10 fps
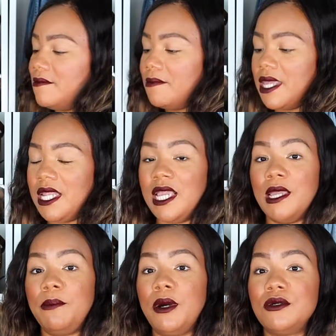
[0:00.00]

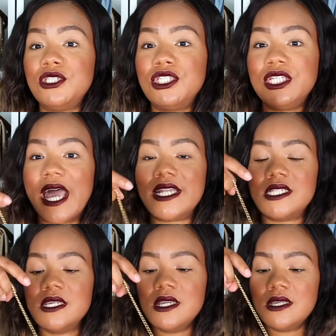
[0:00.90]
mini
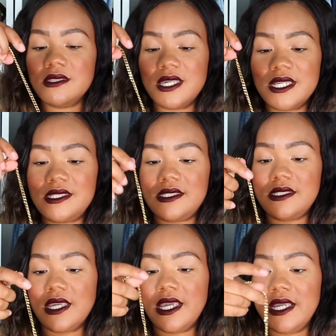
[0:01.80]
pochette.
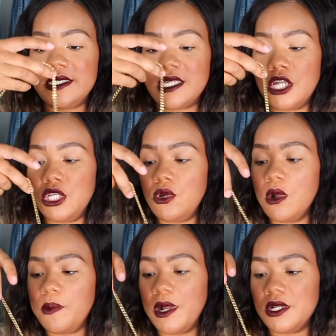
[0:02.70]
This is a
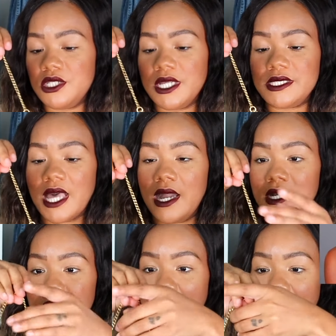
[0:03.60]
newer purchase. I
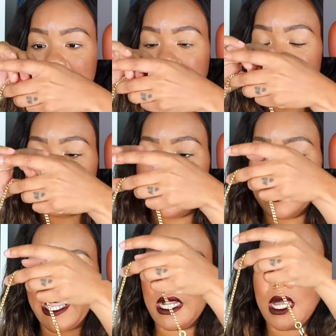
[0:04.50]
unboxed this uh,
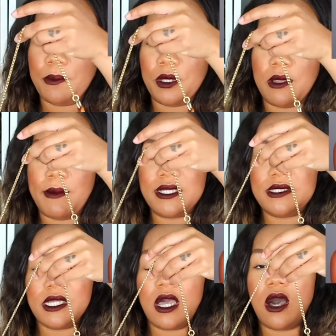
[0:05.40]
like a couple of
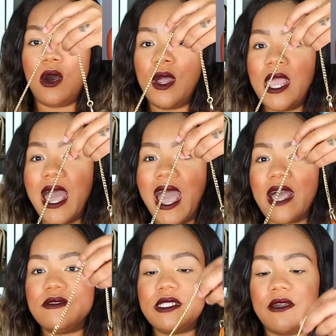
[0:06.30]
months ago. I
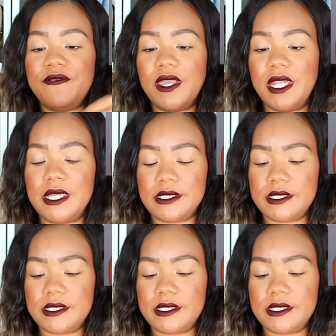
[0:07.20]
have stuff in it.